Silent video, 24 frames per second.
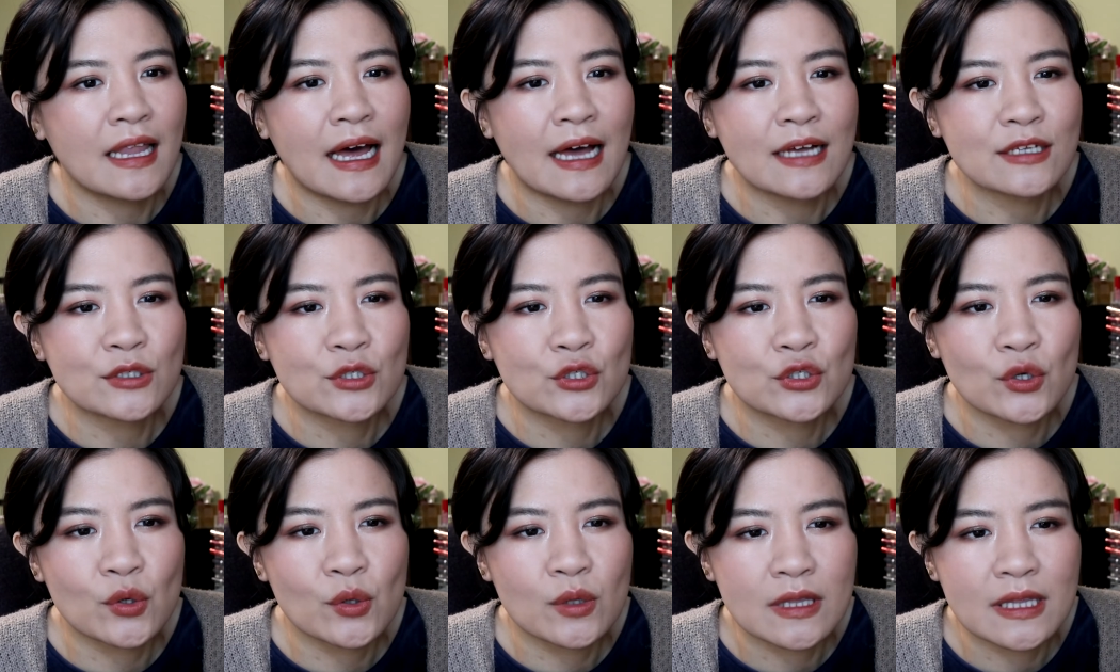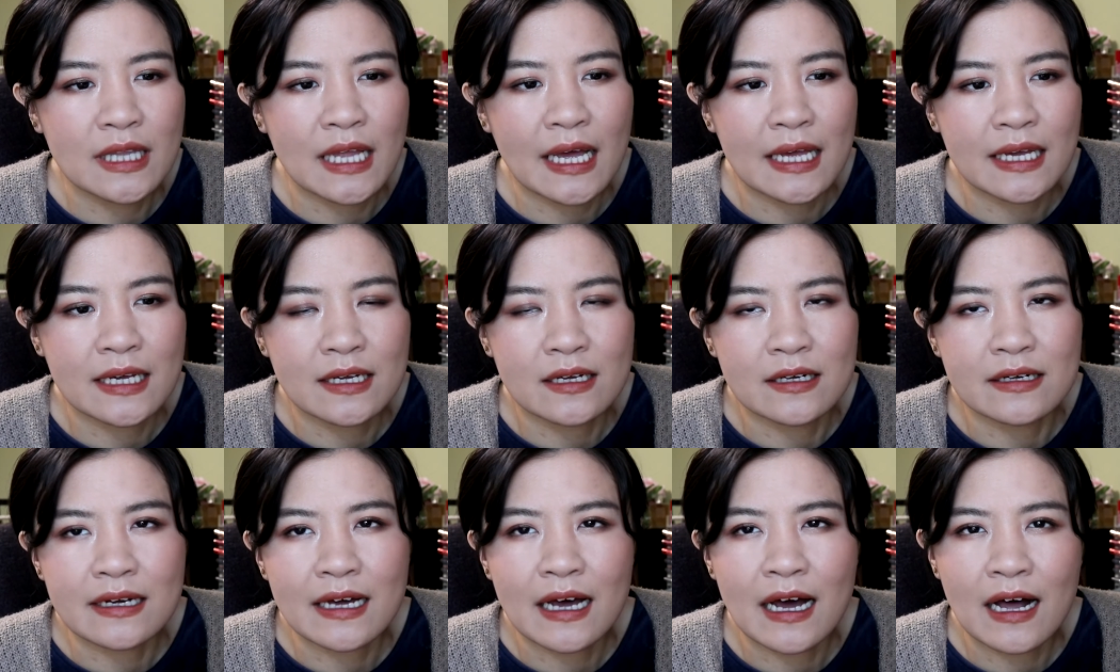I don't like
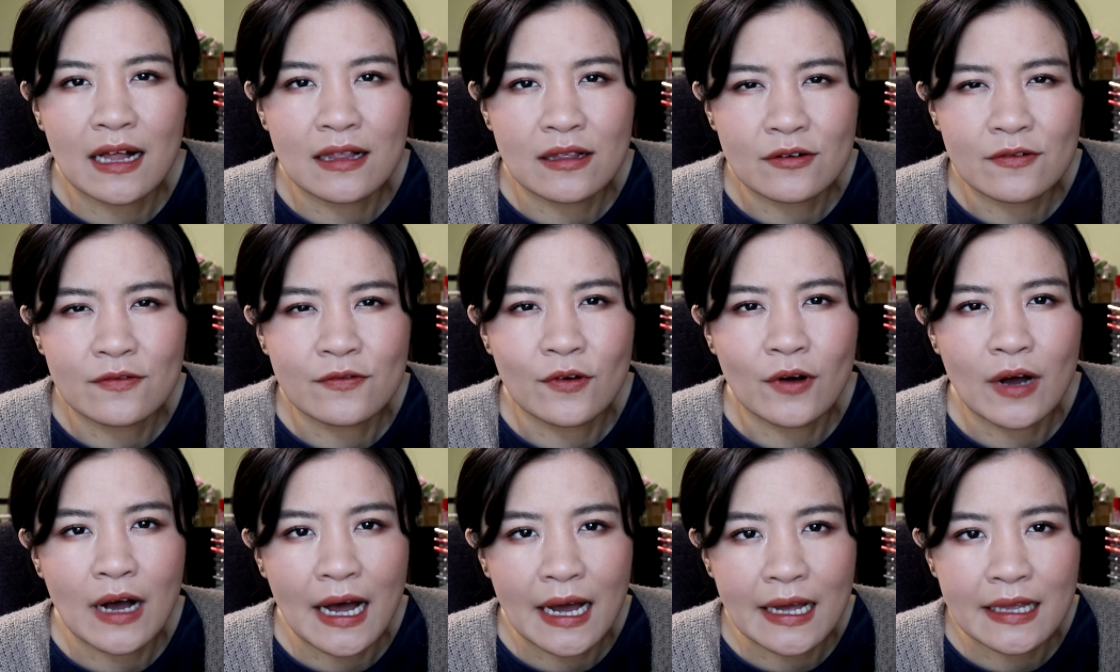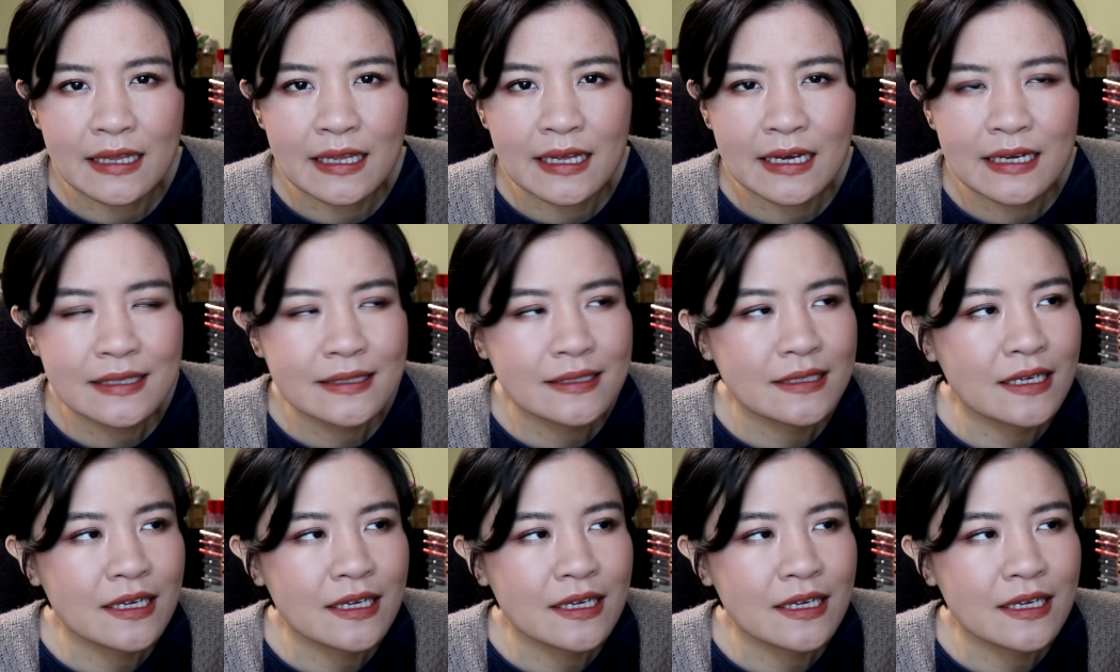a colorful highlight.